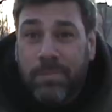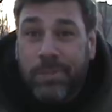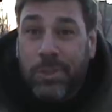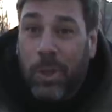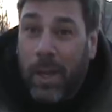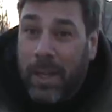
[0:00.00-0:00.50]

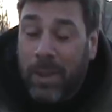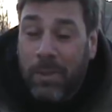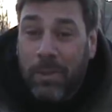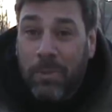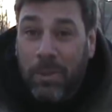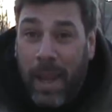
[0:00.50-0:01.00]
so I can
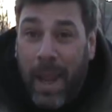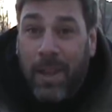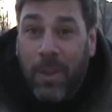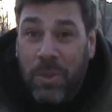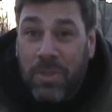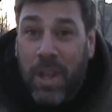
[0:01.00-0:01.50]

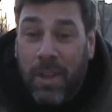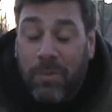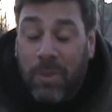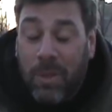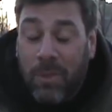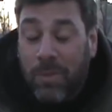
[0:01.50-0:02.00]
add those on
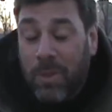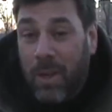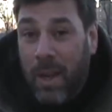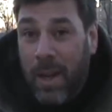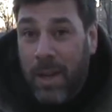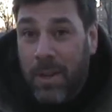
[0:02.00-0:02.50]
for
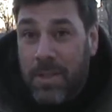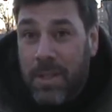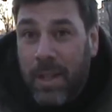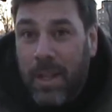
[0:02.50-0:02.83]
layers.